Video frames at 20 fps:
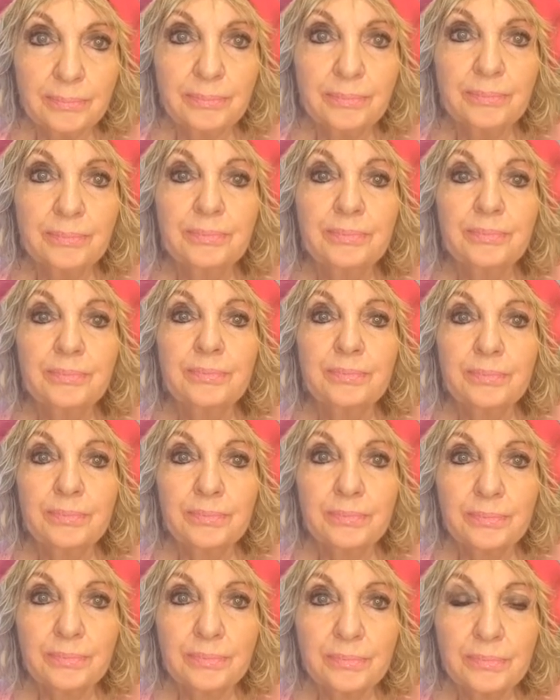
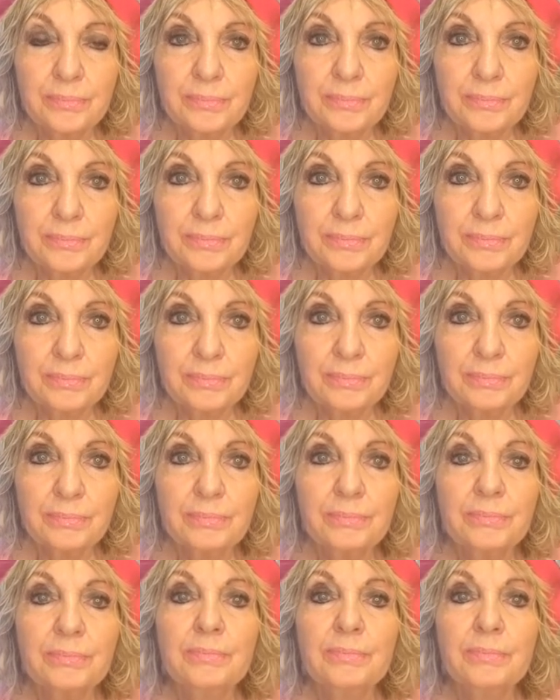
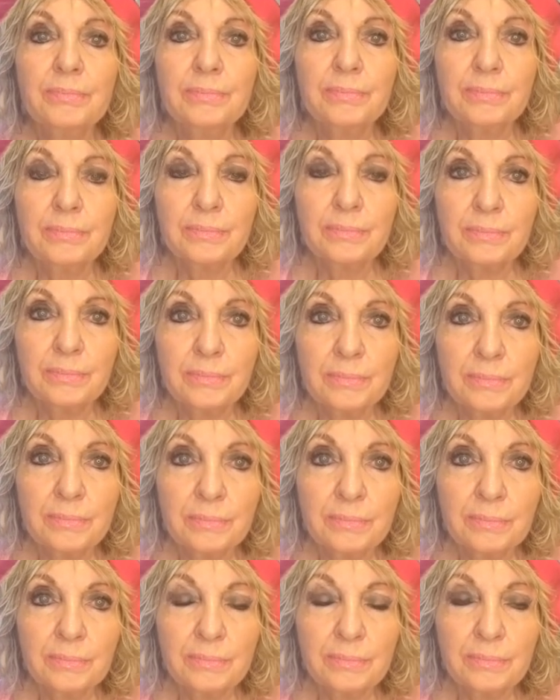
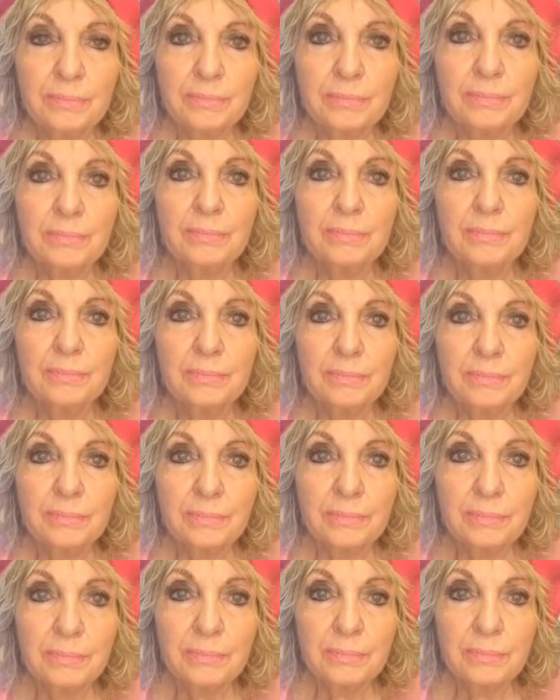
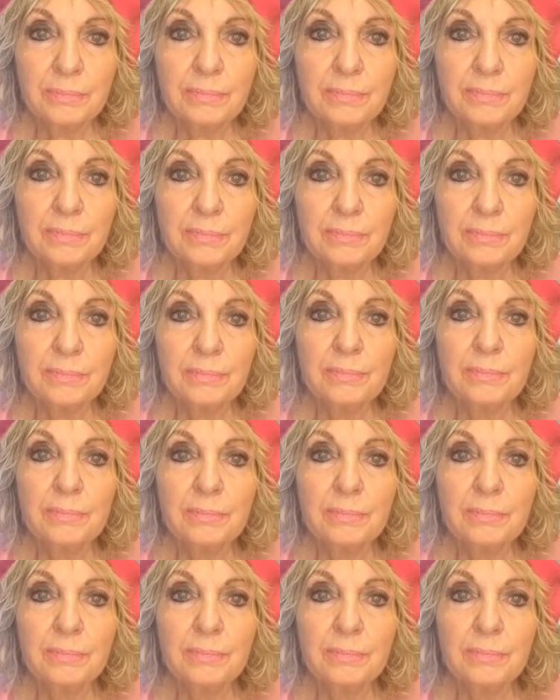The person shown says nothing.